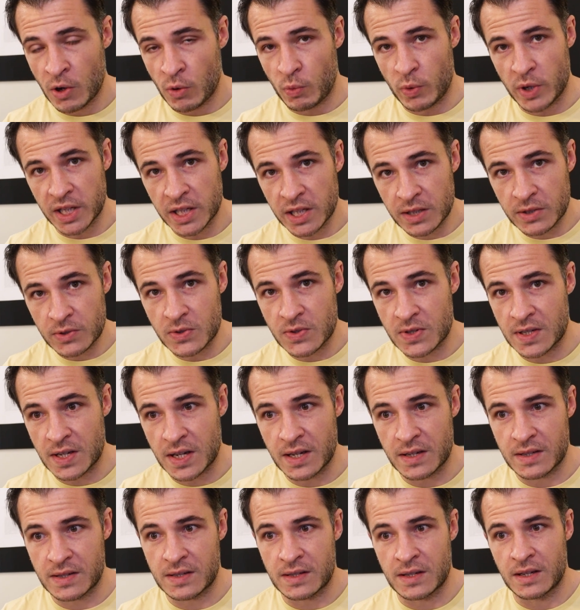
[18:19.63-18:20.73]
we need to
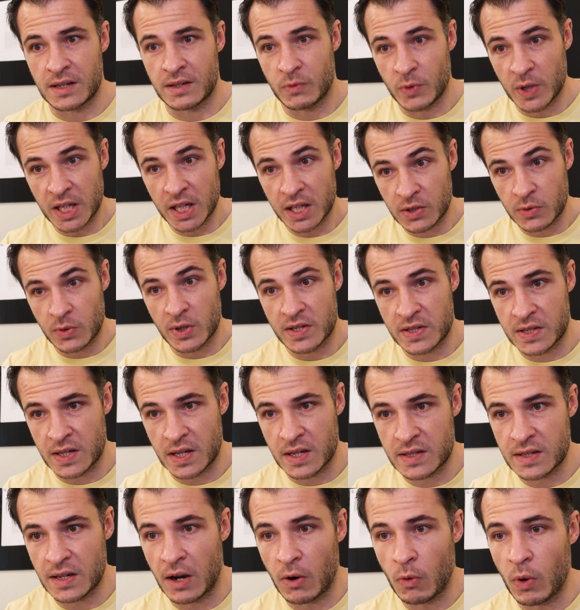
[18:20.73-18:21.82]

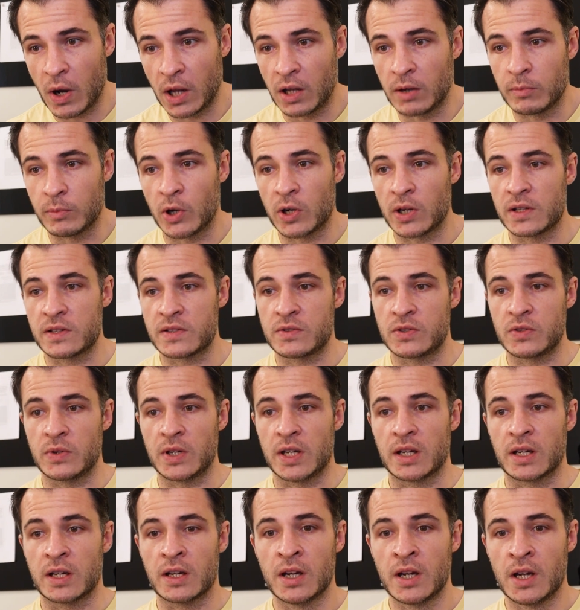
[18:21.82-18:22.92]
assess how well our model is
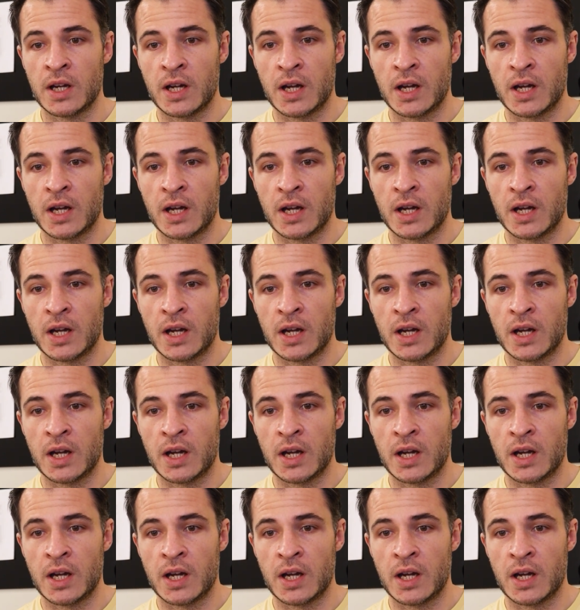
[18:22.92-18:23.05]
doing